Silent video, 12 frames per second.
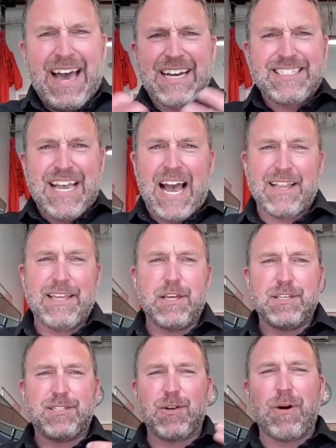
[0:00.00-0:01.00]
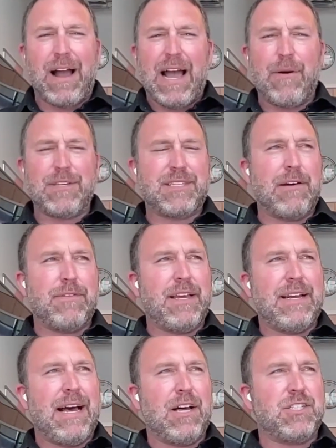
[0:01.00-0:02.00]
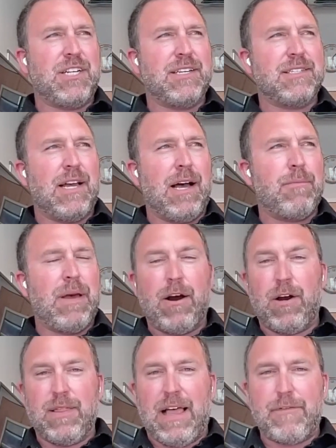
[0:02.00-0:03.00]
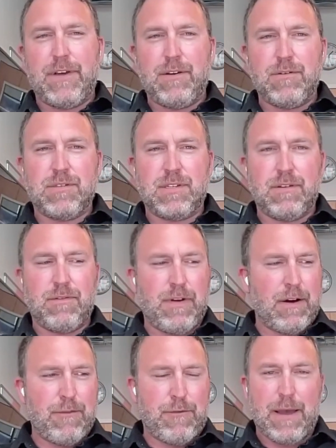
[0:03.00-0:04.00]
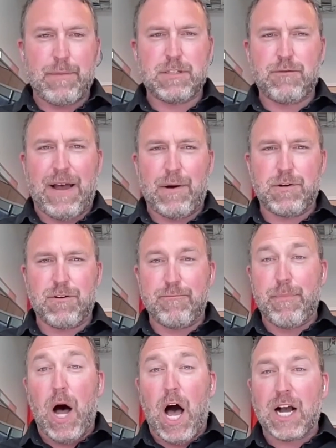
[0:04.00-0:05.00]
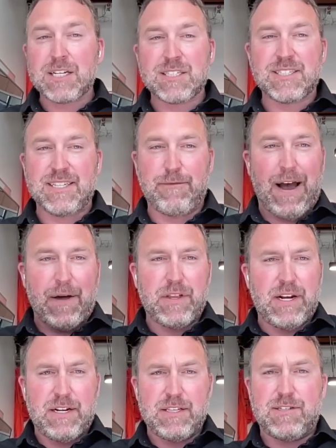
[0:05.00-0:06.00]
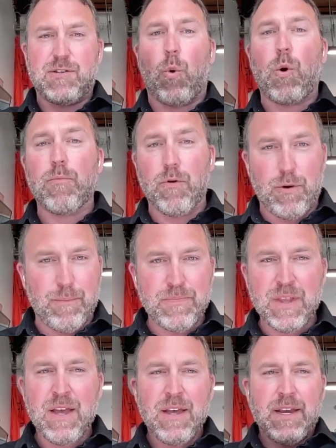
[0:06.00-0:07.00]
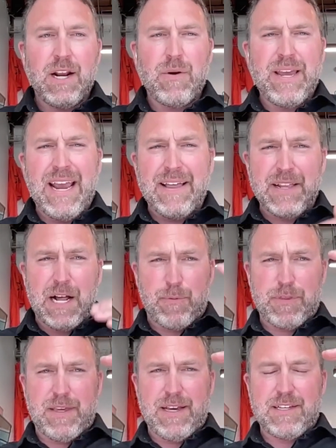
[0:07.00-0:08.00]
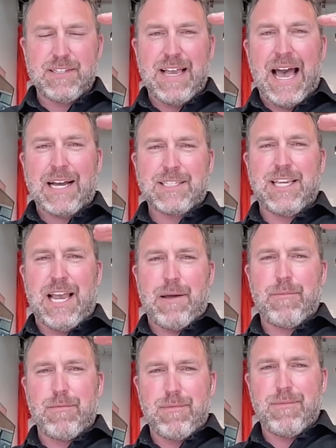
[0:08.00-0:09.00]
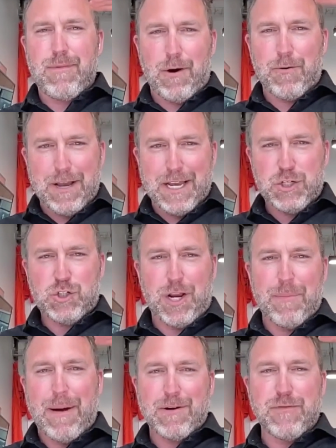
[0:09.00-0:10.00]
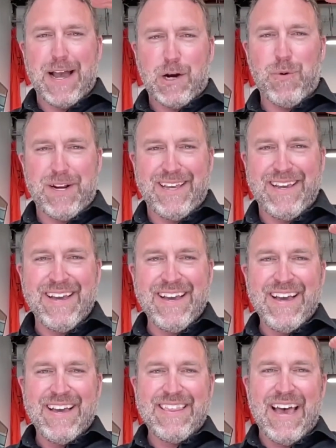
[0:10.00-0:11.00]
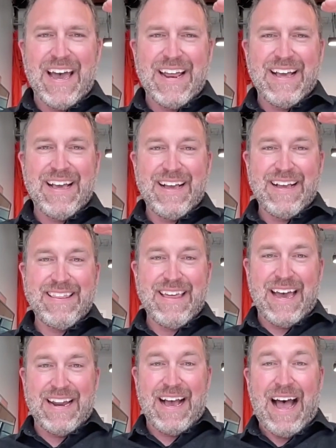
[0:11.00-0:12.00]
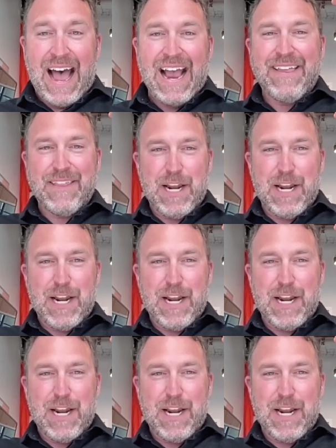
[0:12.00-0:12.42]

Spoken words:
Yeah, exactly. The story I always give, the analogy is Aaron Levy, who's a very famous founder of Box. He founded it in his dorm room. He ended up with the exact same ish amount of equity that I